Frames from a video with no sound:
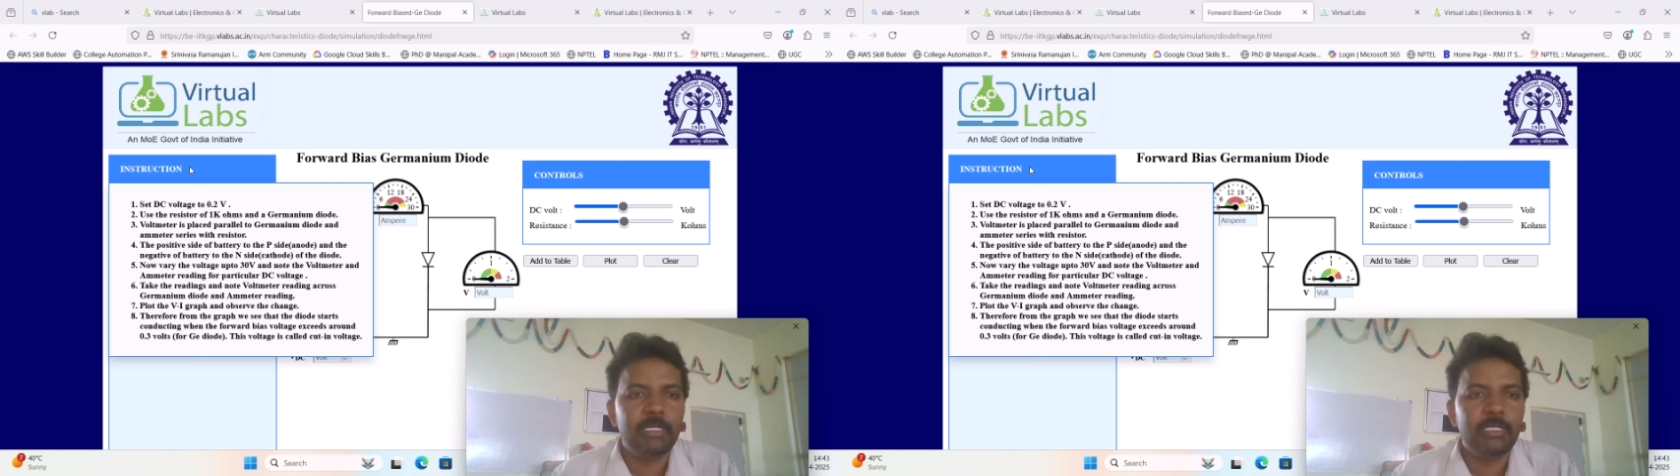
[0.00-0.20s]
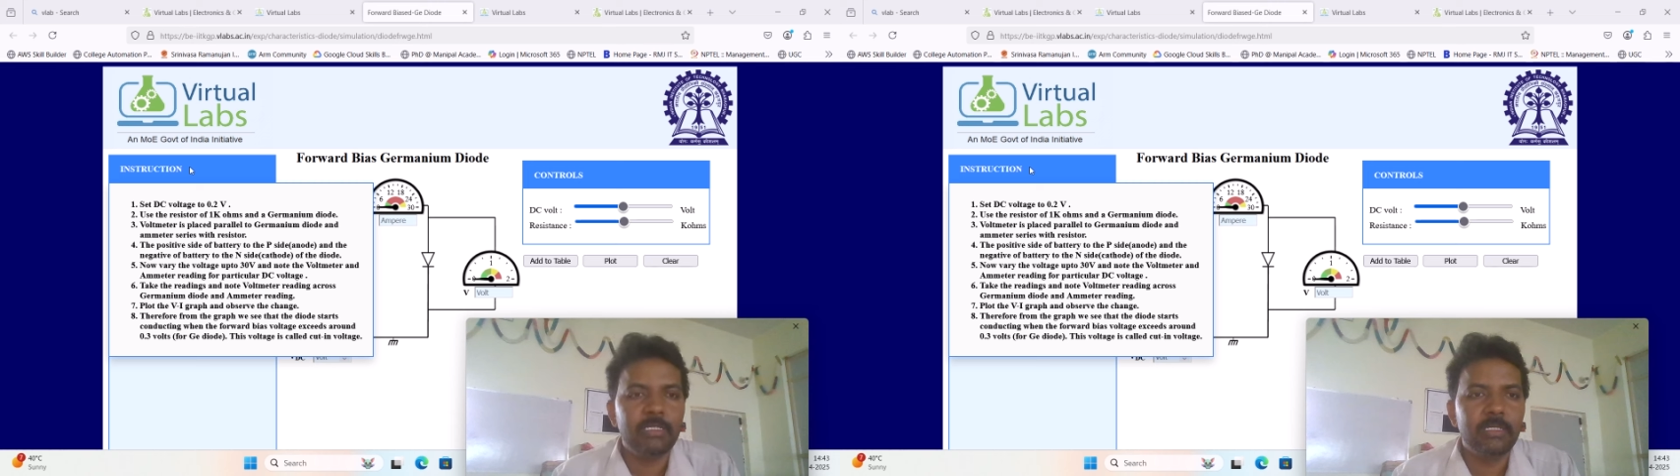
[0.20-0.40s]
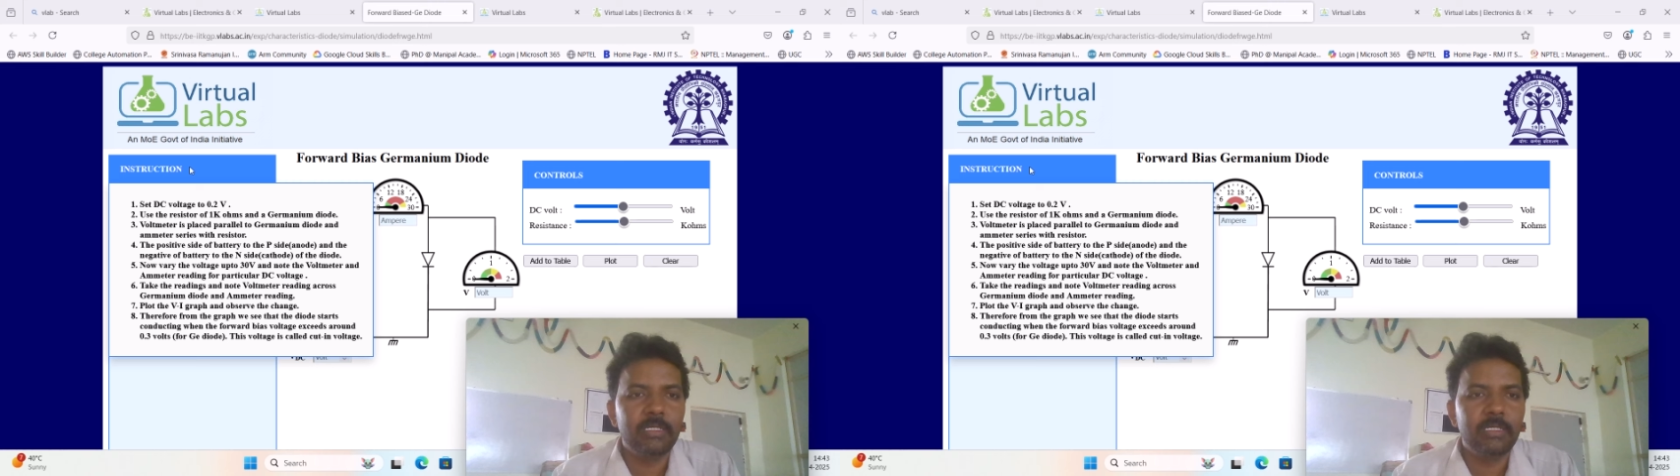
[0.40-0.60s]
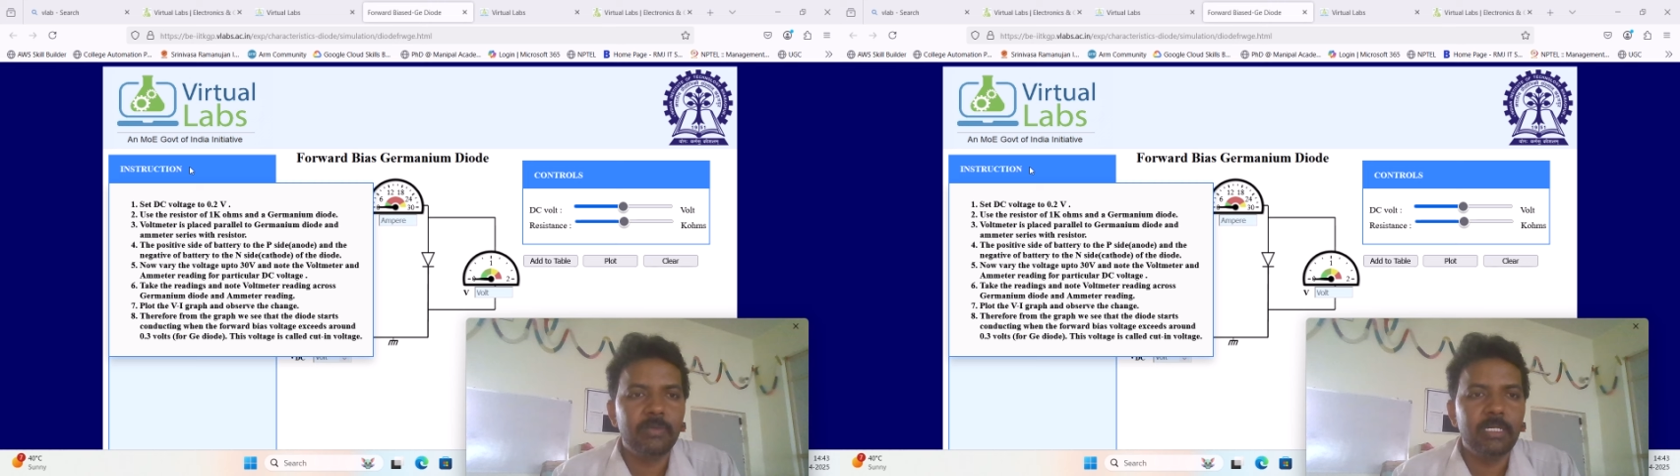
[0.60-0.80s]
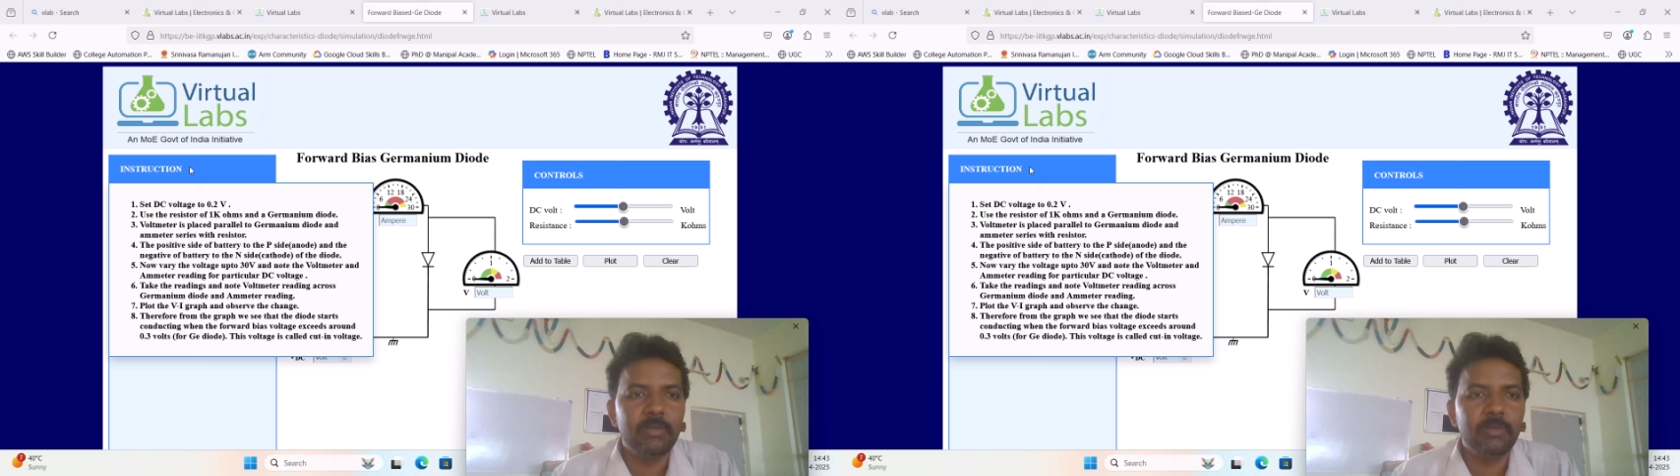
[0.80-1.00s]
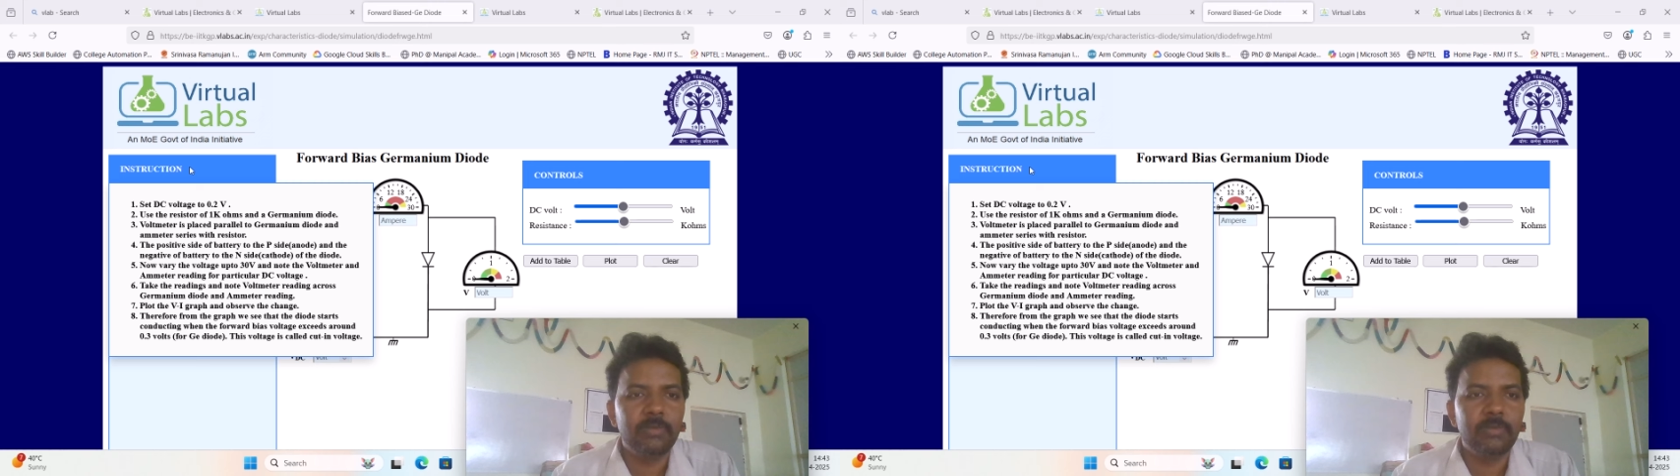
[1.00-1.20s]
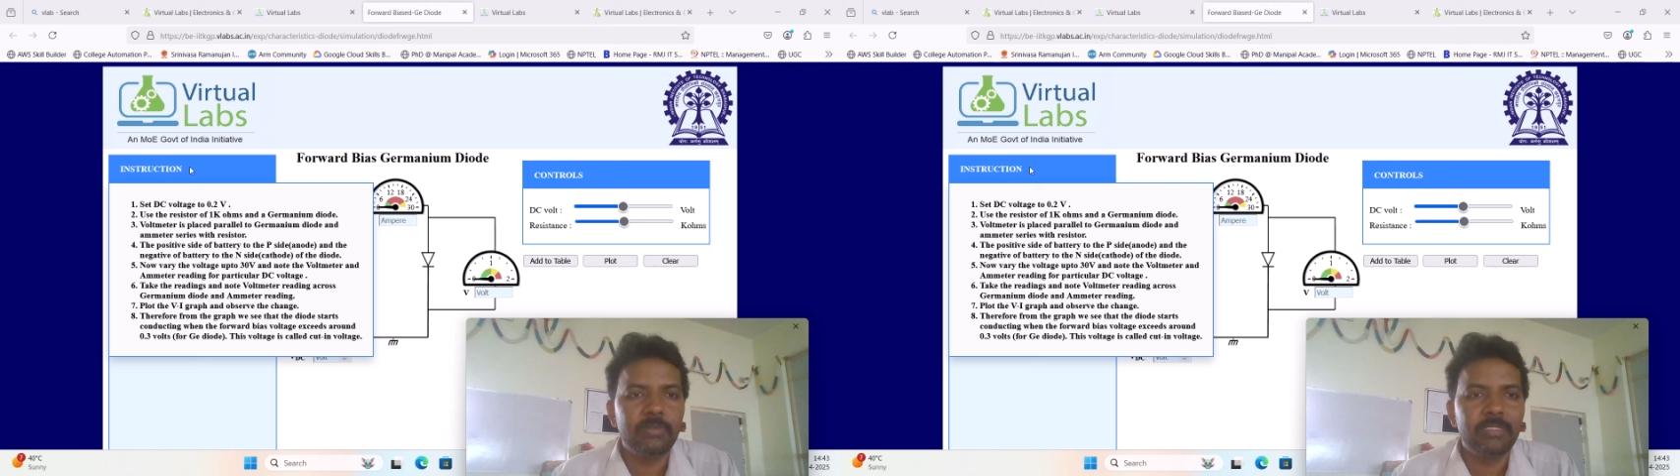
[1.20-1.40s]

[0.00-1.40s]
point is we need to